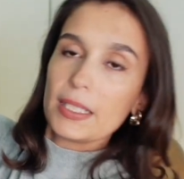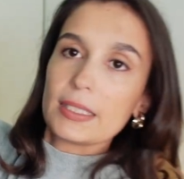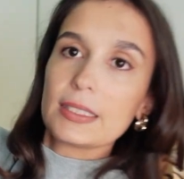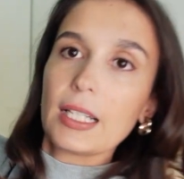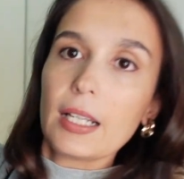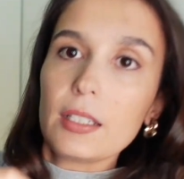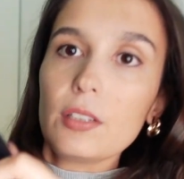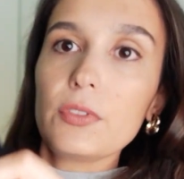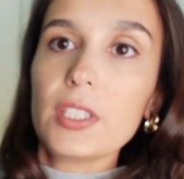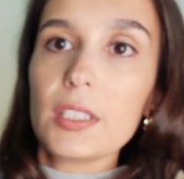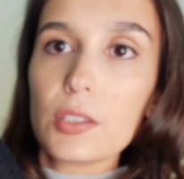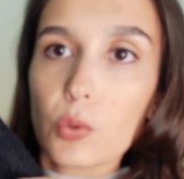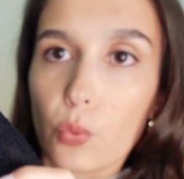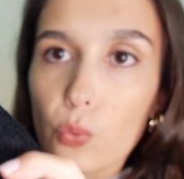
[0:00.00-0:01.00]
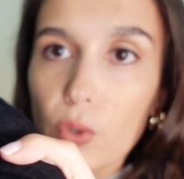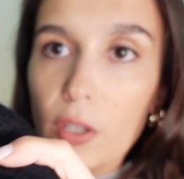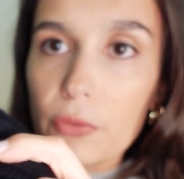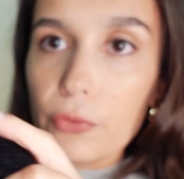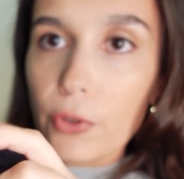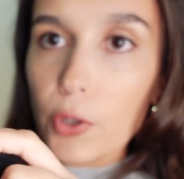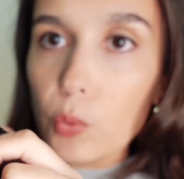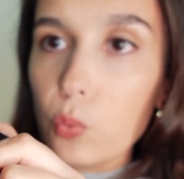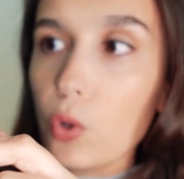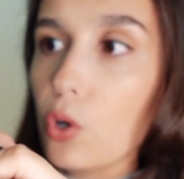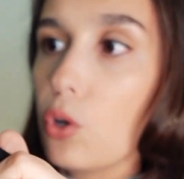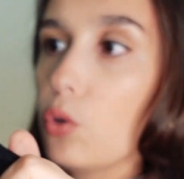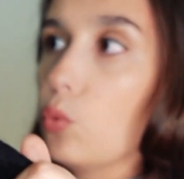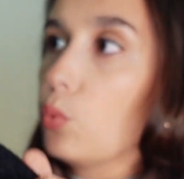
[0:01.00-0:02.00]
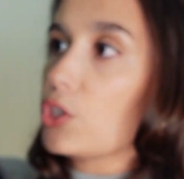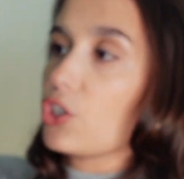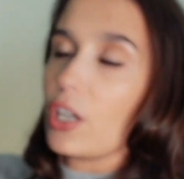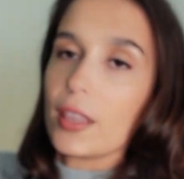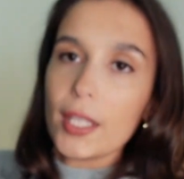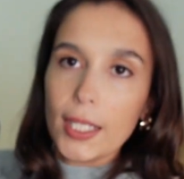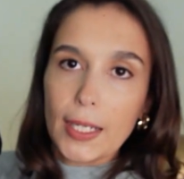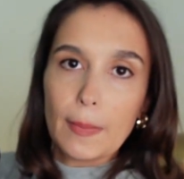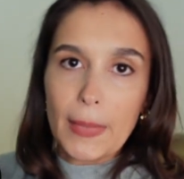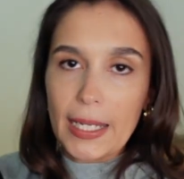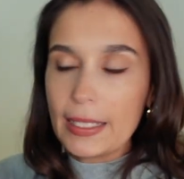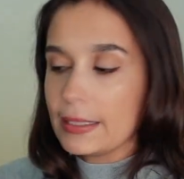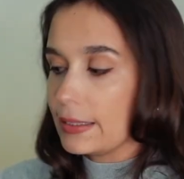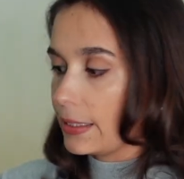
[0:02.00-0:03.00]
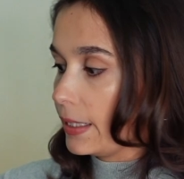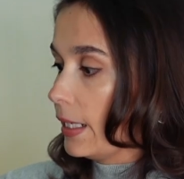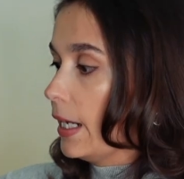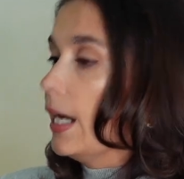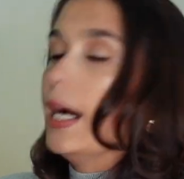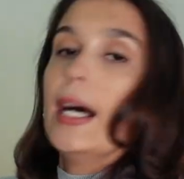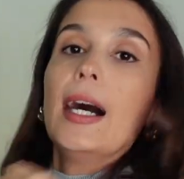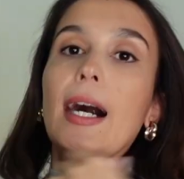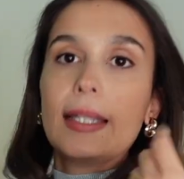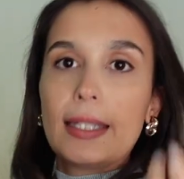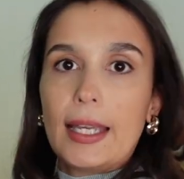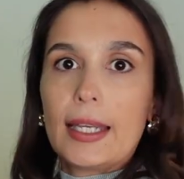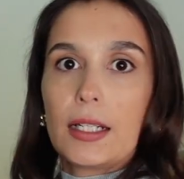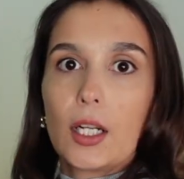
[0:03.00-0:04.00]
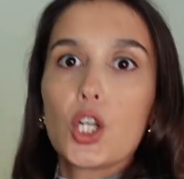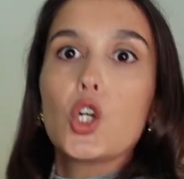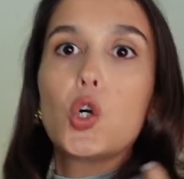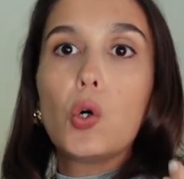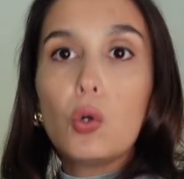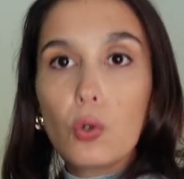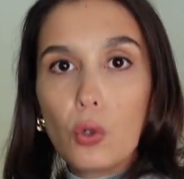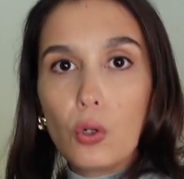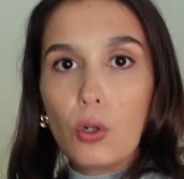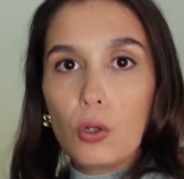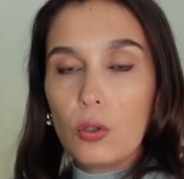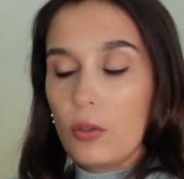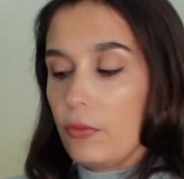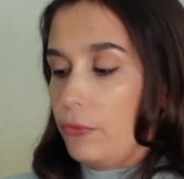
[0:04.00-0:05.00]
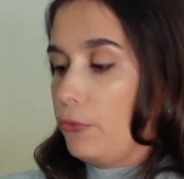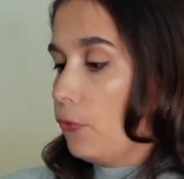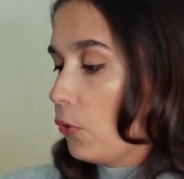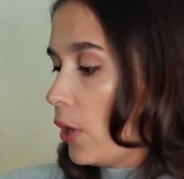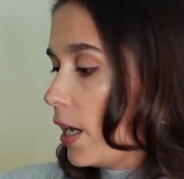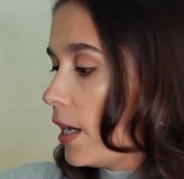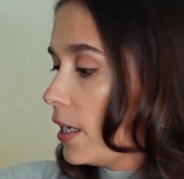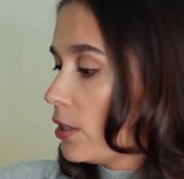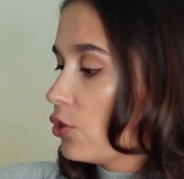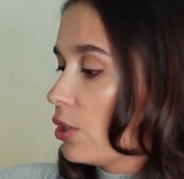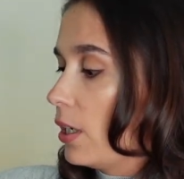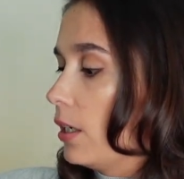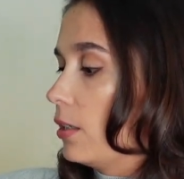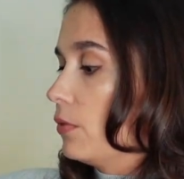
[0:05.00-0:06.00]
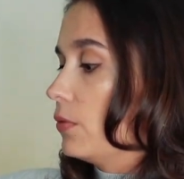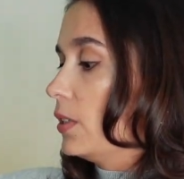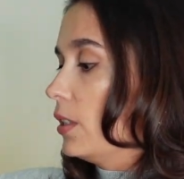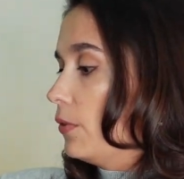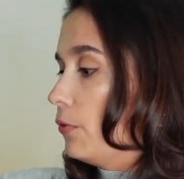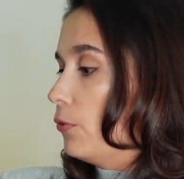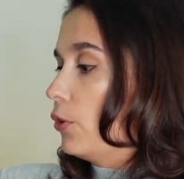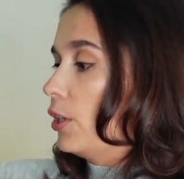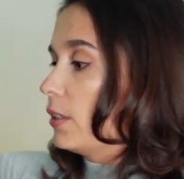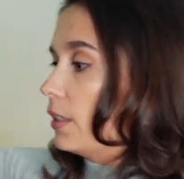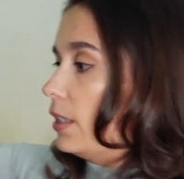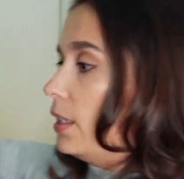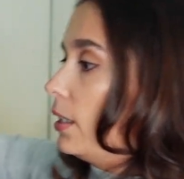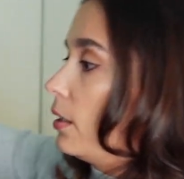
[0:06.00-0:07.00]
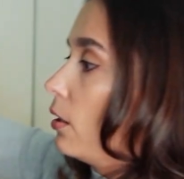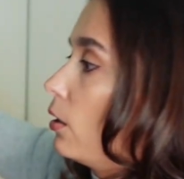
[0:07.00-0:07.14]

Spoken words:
it's kind of this rougher wool, which I think makes it, again, cool, fresh, kind of different. It